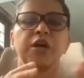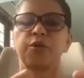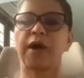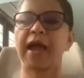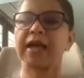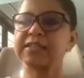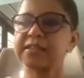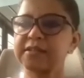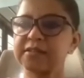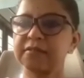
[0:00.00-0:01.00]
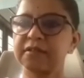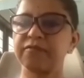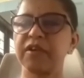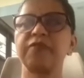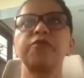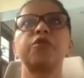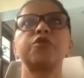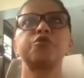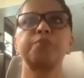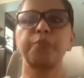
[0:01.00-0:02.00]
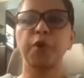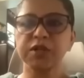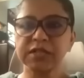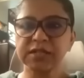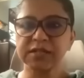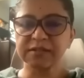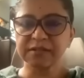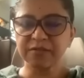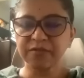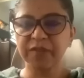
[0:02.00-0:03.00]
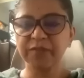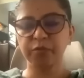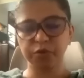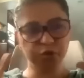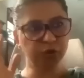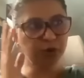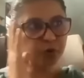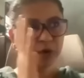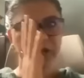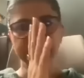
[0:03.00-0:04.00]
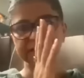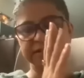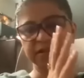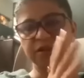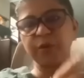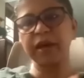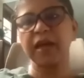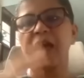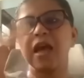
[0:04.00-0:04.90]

your hands in a certain way, we want you to pose it a certain way, we want you to look it a certain way,